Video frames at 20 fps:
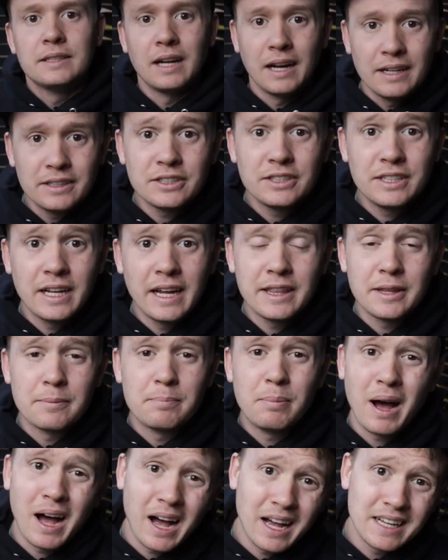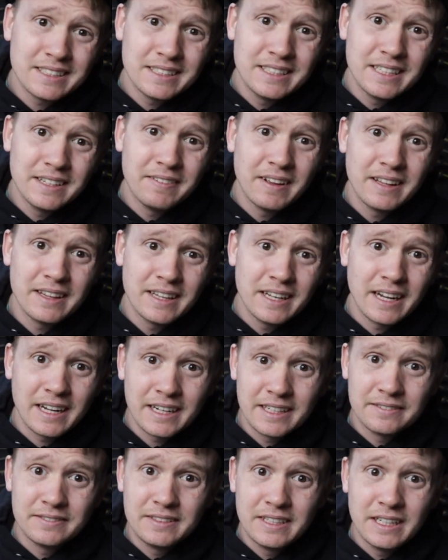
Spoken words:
To understand the positive and the negative